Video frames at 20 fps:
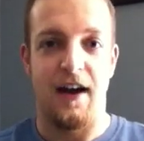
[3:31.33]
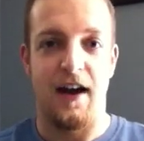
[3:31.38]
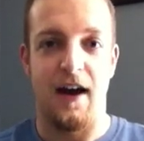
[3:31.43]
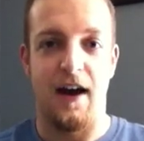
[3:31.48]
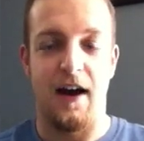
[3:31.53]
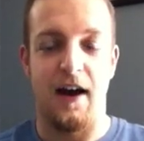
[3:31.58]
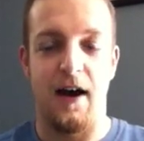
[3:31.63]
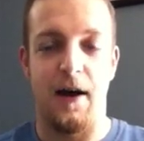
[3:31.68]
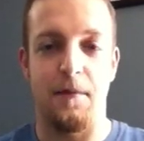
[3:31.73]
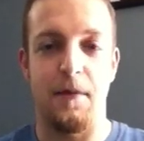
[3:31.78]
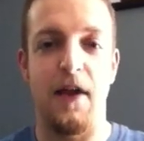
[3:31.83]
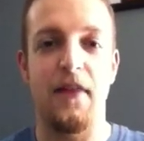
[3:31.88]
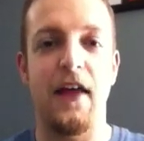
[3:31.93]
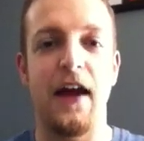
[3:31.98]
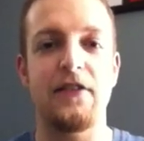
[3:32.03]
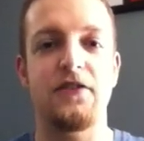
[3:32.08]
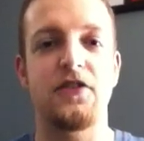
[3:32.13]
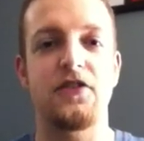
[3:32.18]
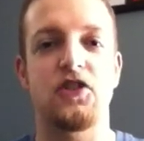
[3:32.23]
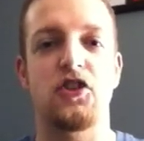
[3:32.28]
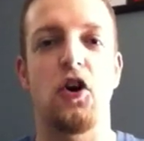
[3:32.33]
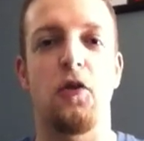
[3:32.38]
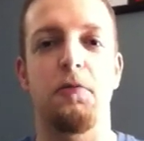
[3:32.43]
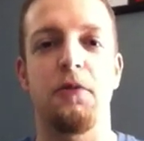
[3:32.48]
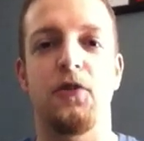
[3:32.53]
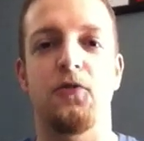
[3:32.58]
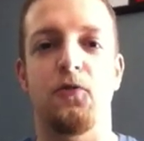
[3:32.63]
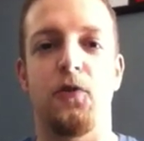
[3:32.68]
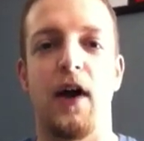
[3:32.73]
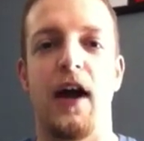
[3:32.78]
And that just showed
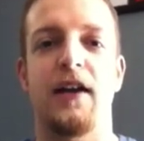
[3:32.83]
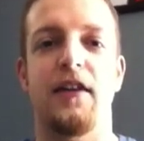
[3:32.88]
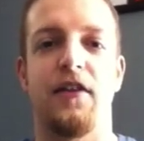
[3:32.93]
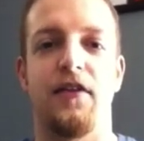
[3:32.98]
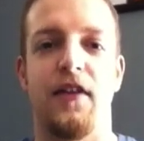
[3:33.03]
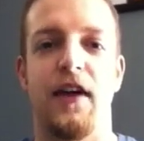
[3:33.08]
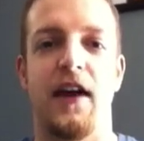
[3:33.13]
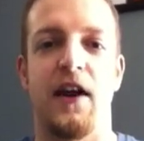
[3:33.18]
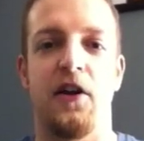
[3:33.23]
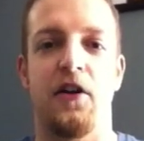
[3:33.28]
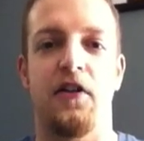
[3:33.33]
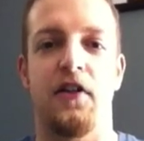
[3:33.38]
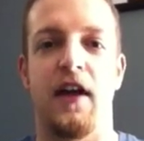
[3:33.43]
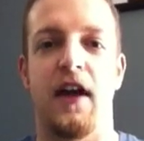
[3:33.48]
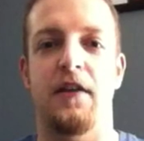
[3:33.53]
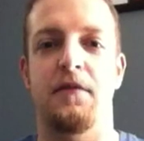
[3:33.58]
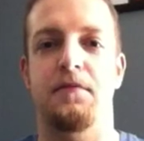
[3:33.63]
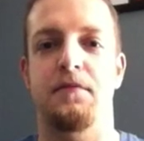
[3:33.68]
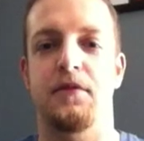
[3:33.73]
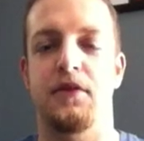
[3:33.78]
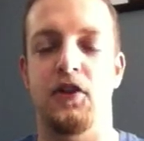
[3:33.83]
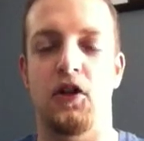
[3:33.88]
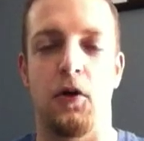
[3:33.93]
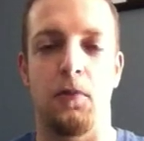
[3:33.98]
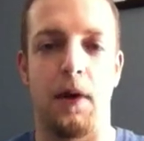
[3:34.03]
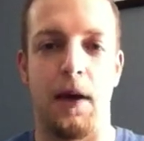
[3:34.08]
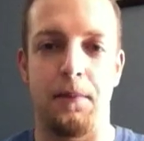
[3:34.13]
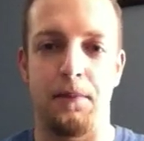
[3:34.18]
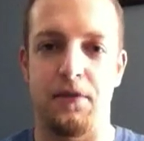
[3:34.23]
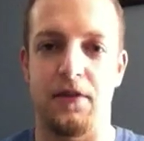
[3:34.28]
me right there that,
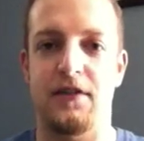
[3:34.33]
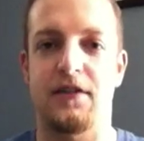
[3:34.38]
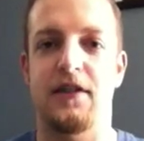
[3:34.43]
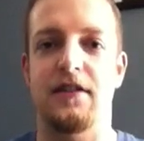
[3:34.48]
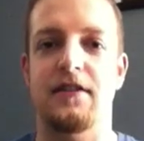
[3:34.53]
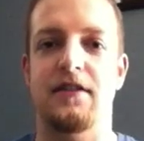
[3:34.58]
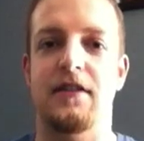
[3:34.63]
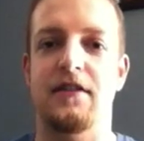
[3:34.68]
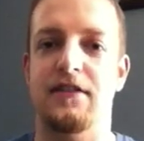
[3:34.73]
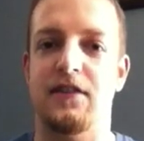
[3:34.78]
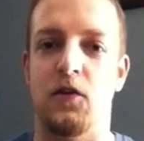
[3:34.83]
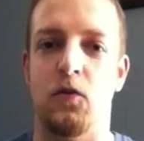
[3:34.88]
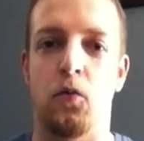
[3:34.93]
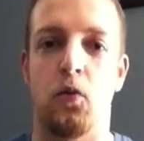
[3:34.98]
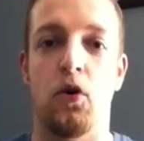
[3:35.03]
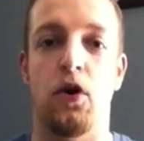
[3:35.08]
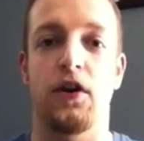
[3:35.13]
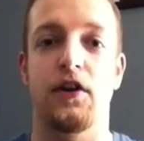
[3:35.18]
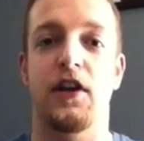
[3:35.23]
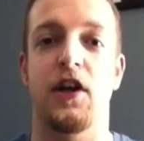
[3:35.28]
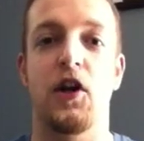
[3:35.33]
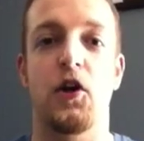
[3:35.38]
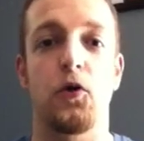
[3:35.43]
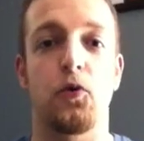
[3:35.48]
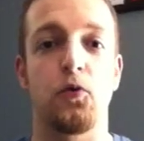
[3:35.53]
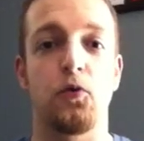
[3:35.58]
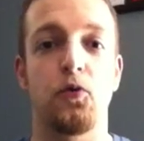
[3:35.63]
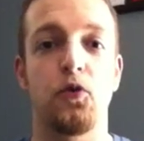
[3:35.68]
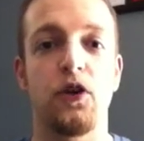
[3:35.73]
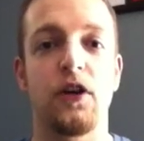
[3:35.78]
my persistence and work
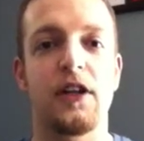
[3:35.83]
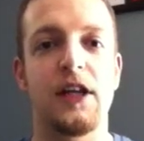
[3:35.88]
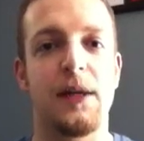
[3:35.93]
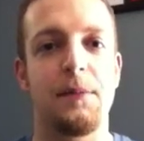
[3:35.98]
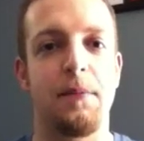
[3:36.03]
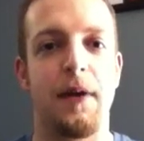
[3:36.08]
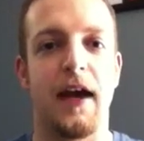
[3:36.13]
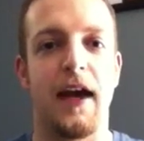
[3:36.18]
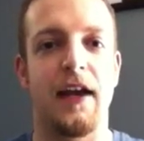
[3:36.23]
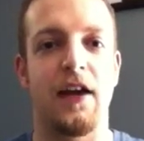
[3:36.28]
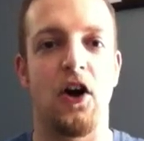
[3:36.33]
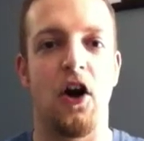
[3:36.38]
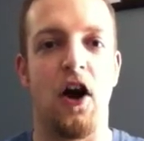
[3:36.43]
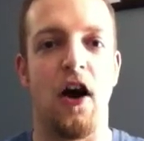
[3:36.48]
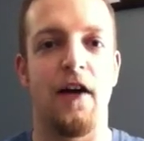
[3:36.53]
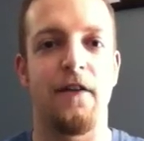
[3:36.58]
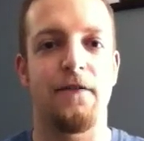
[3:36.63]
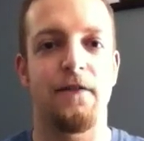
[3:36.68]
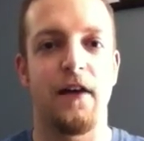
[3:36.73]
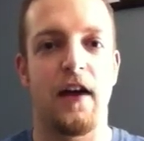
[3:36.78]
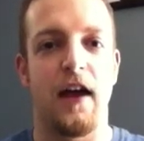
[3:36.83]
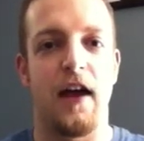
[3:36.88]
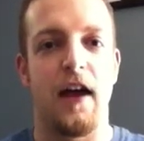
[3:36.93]
really paid off.